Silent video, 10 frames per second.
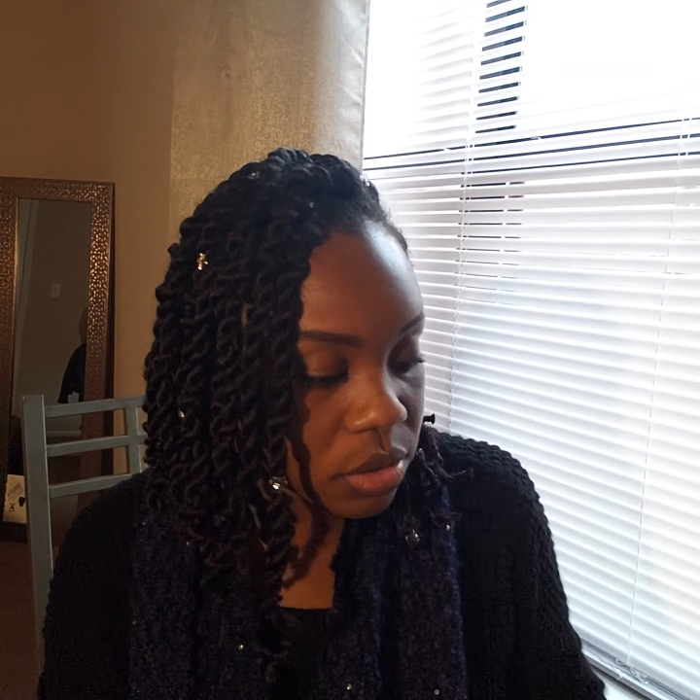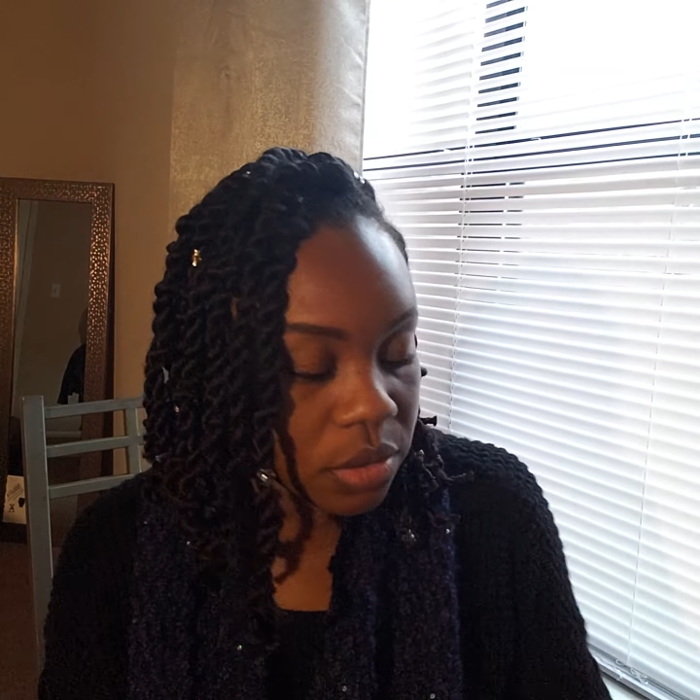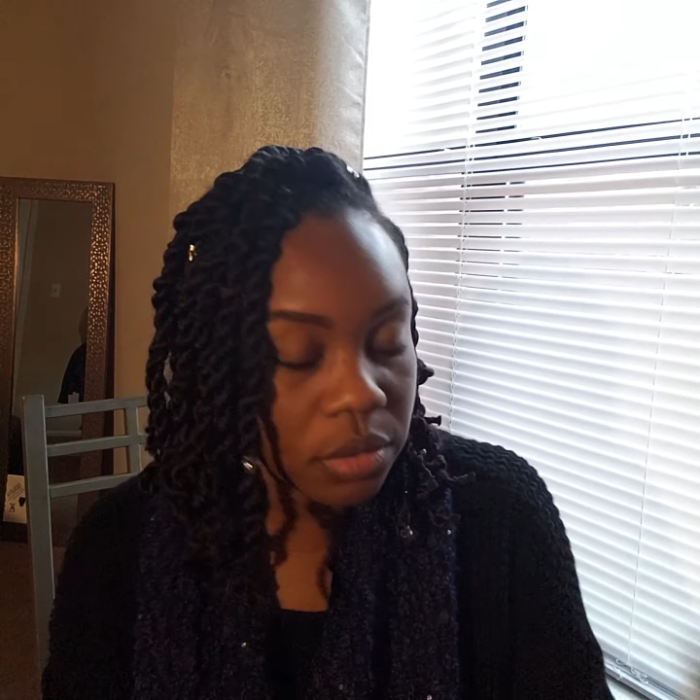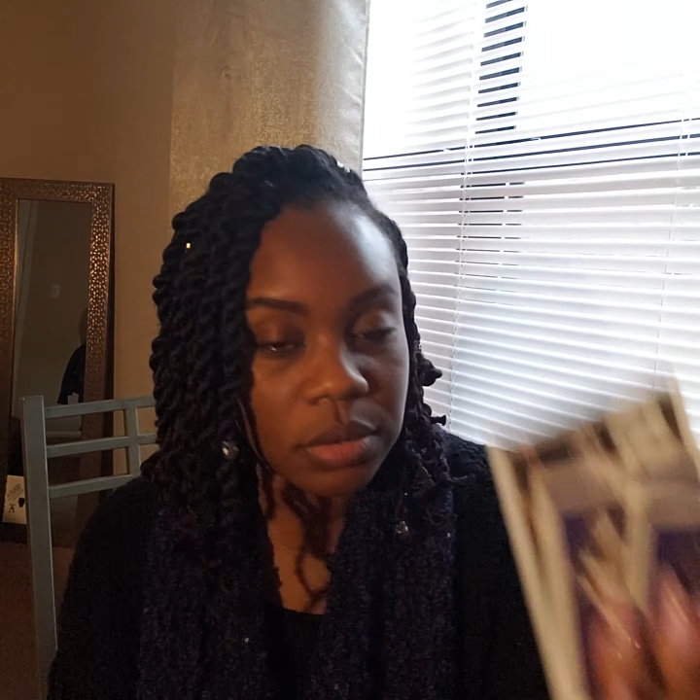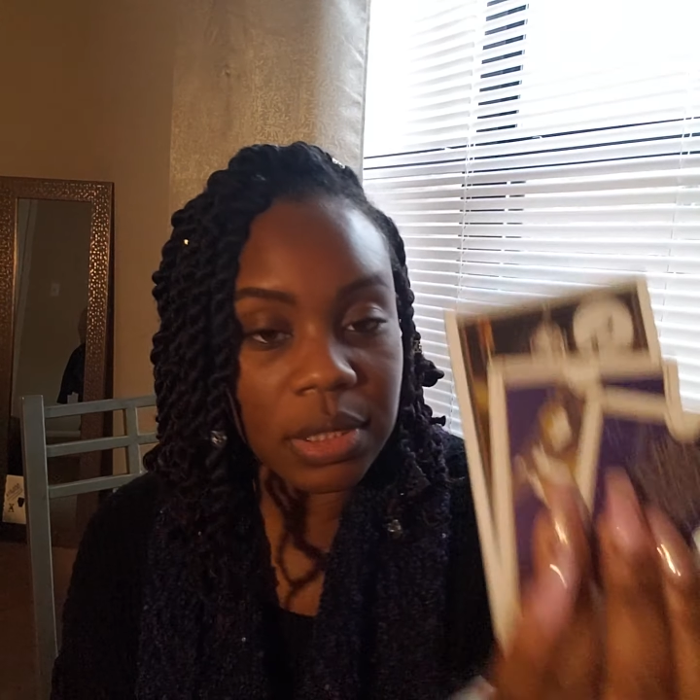
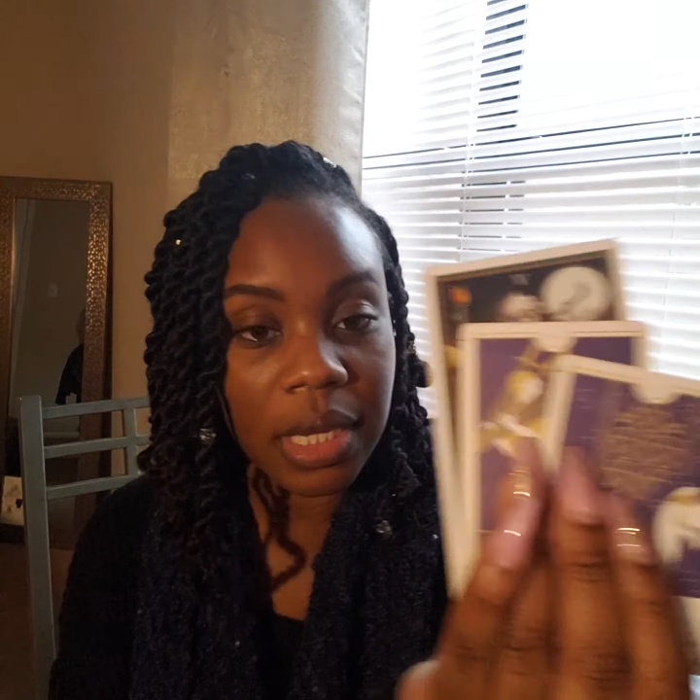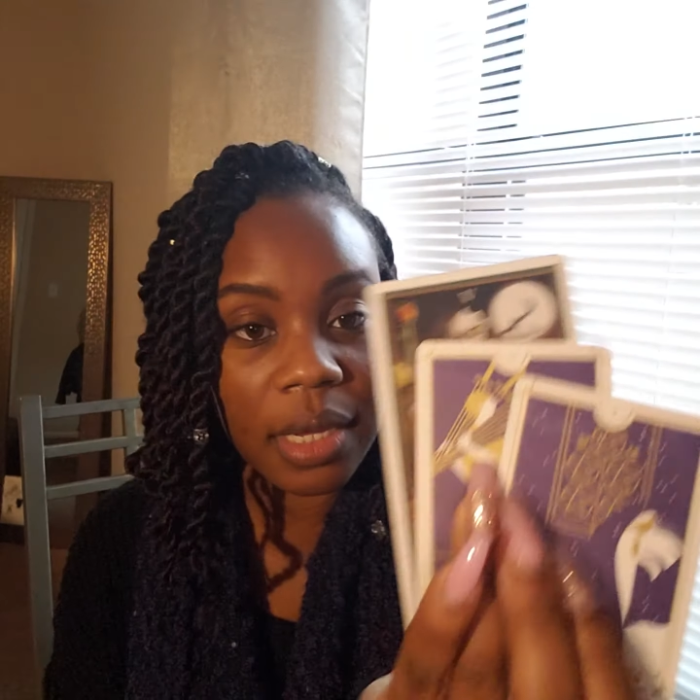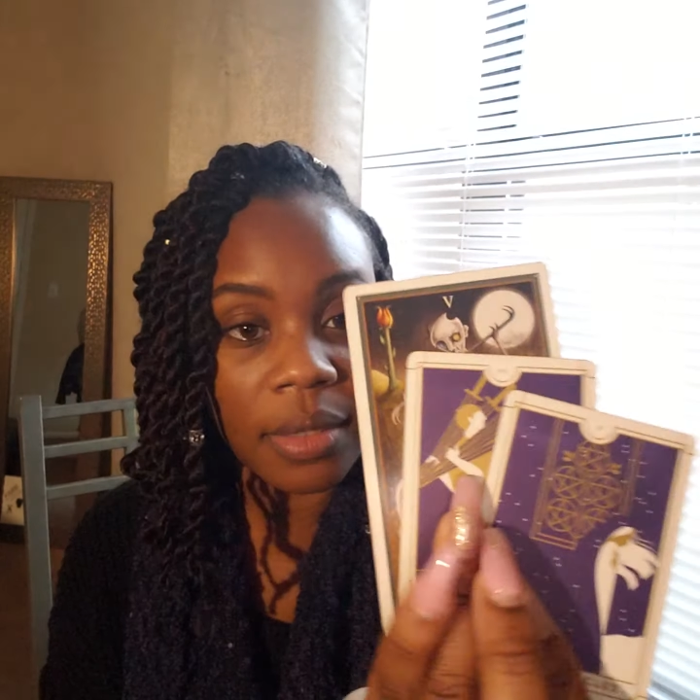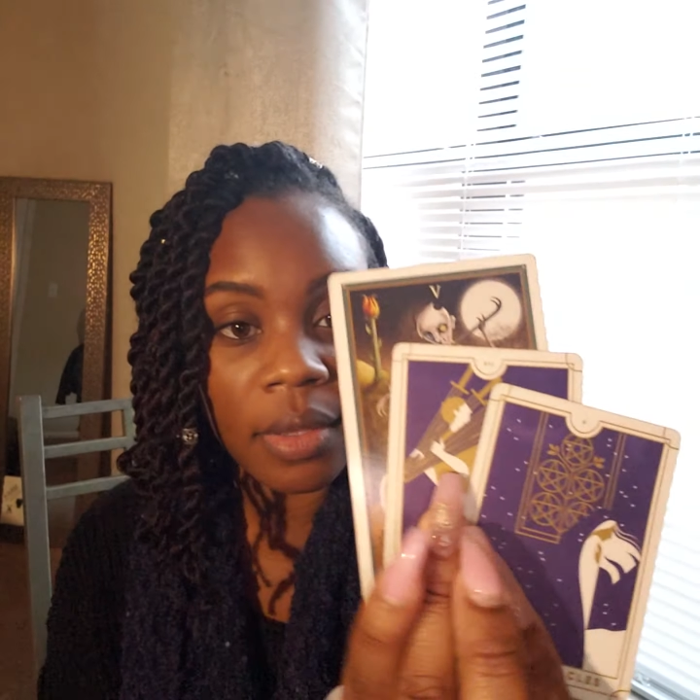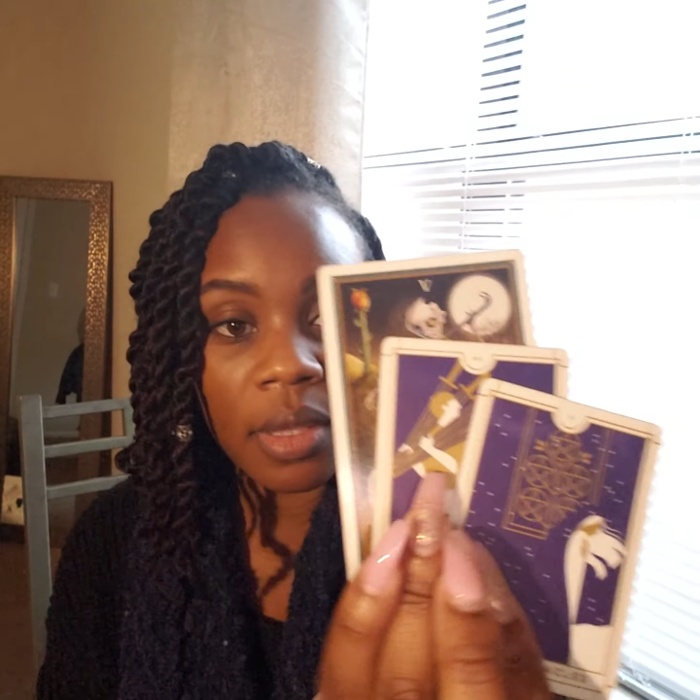So
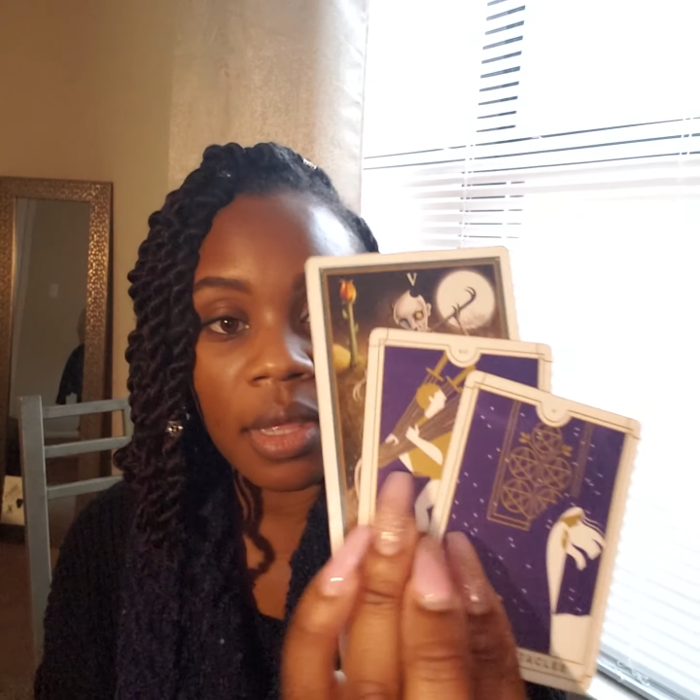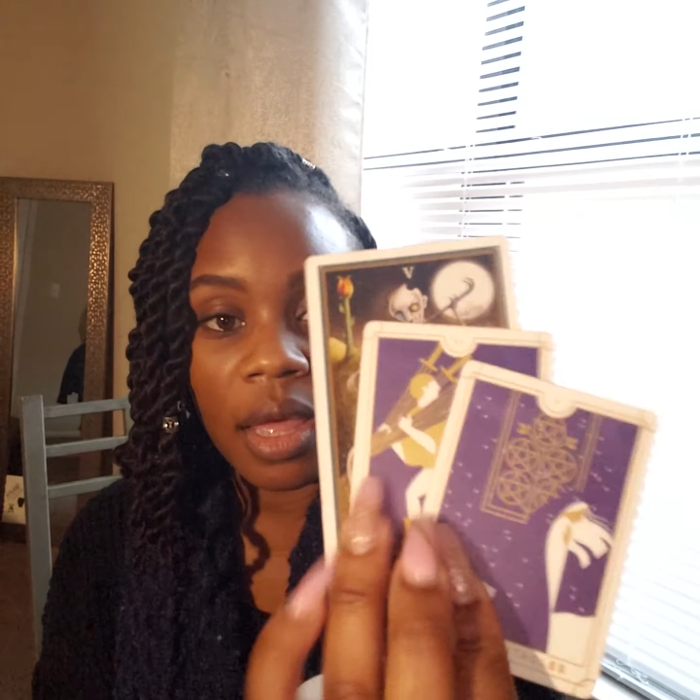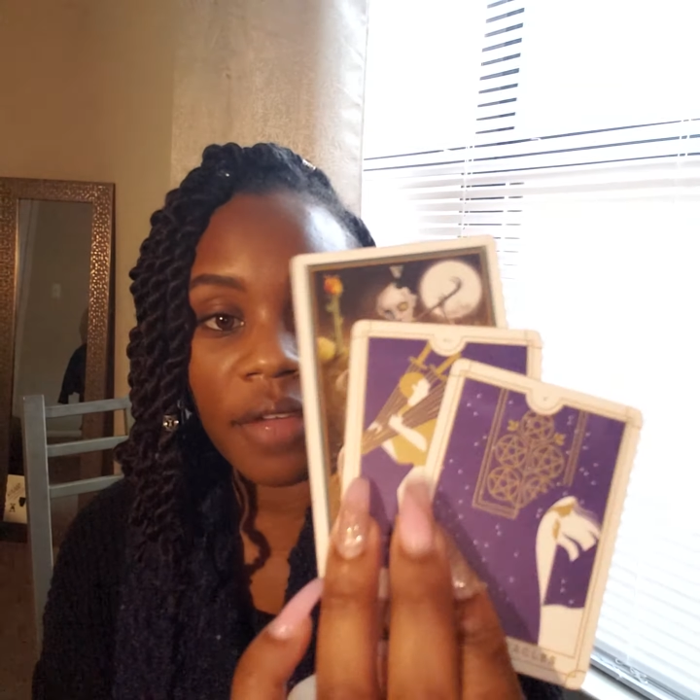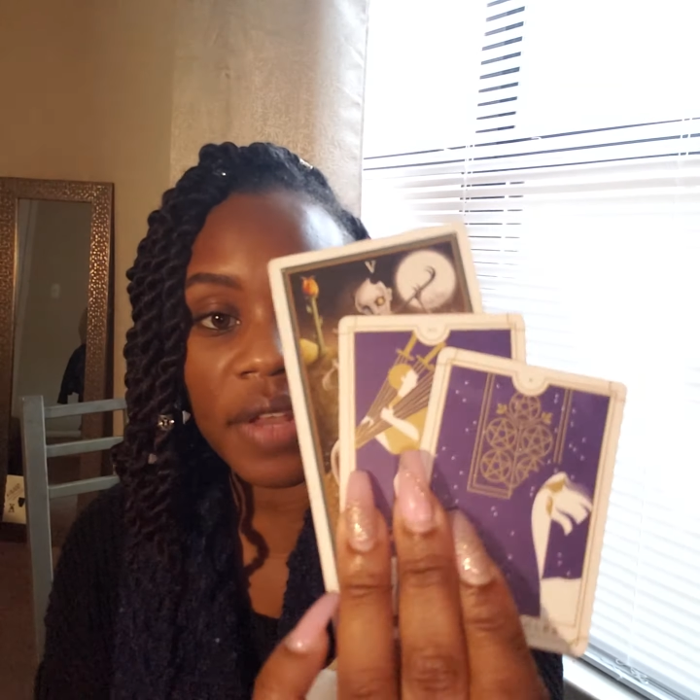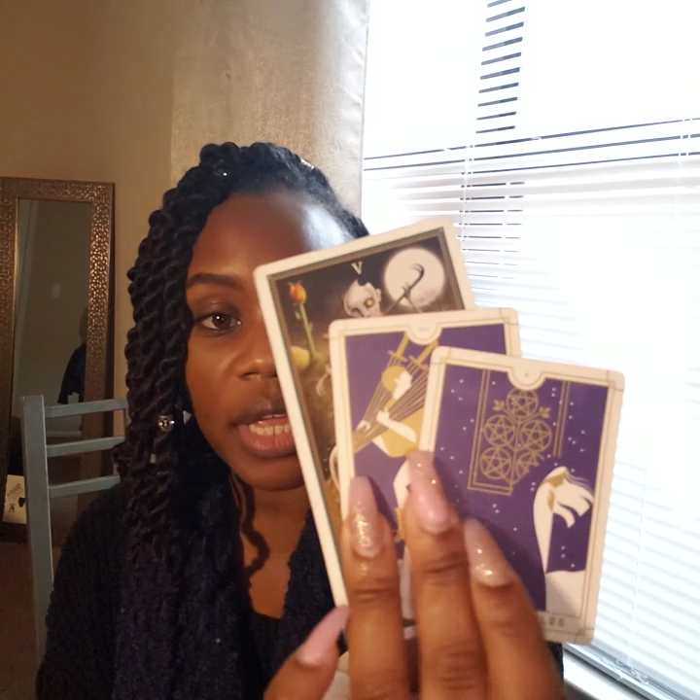yeah,
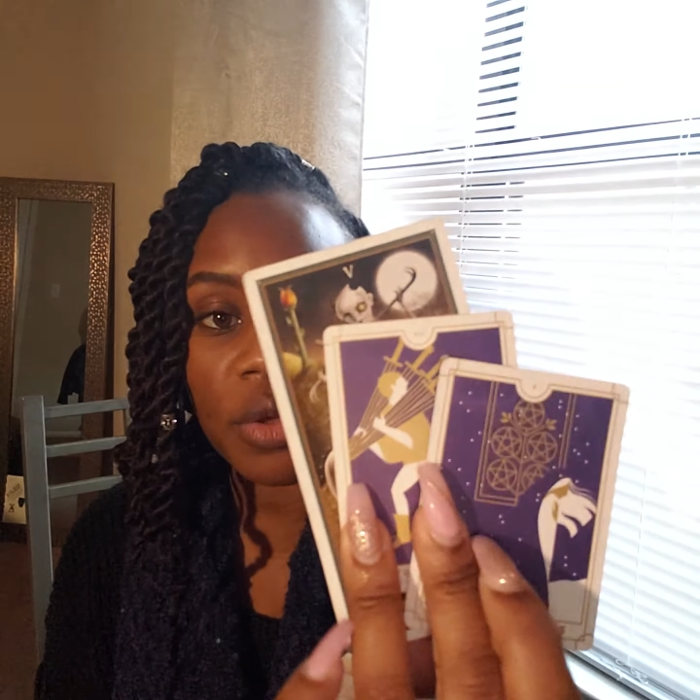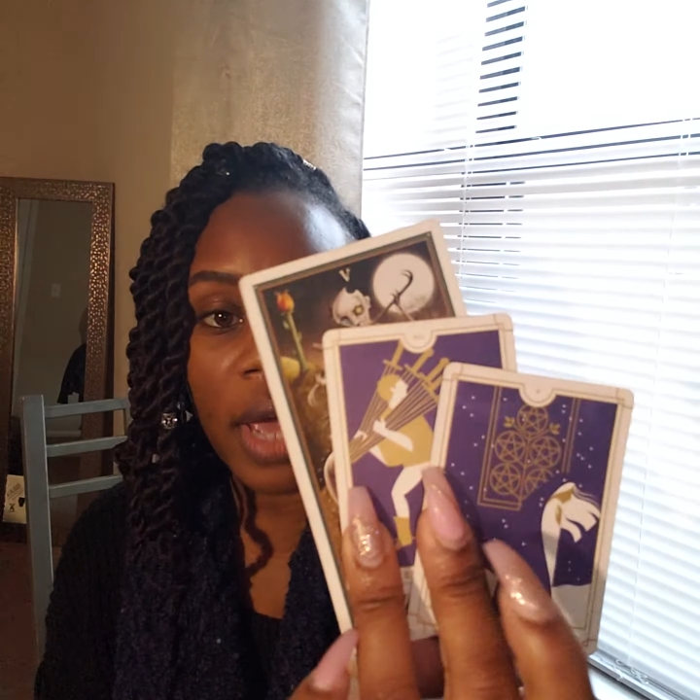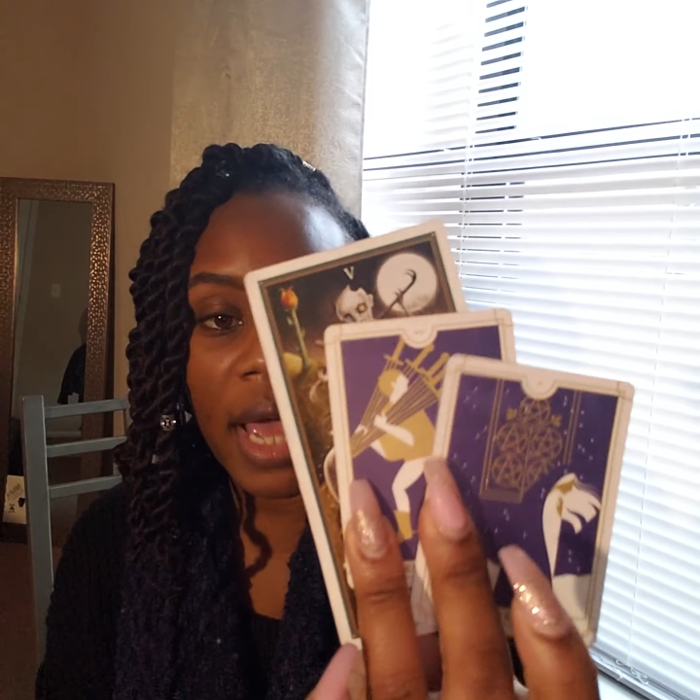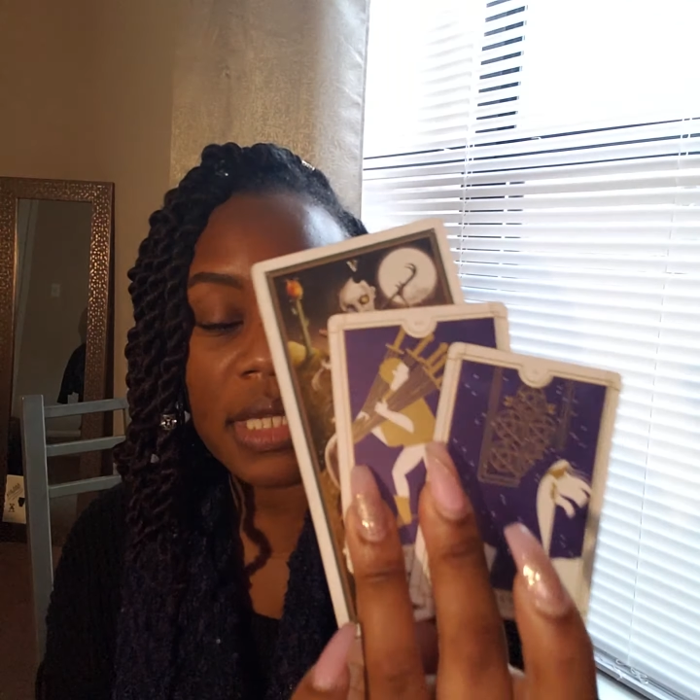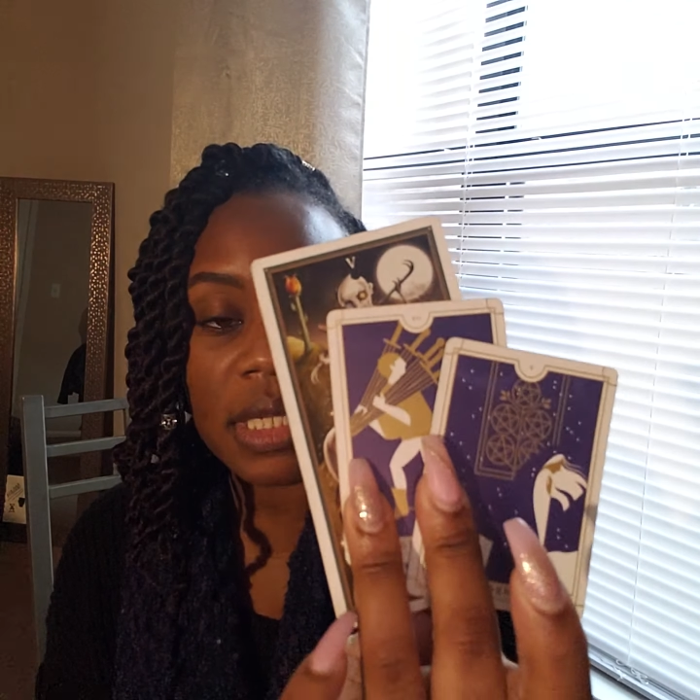I feel like you
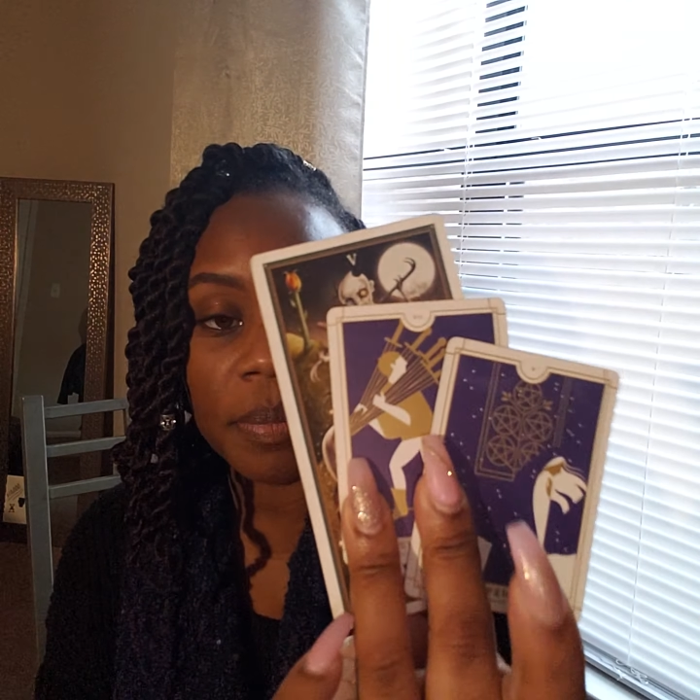guys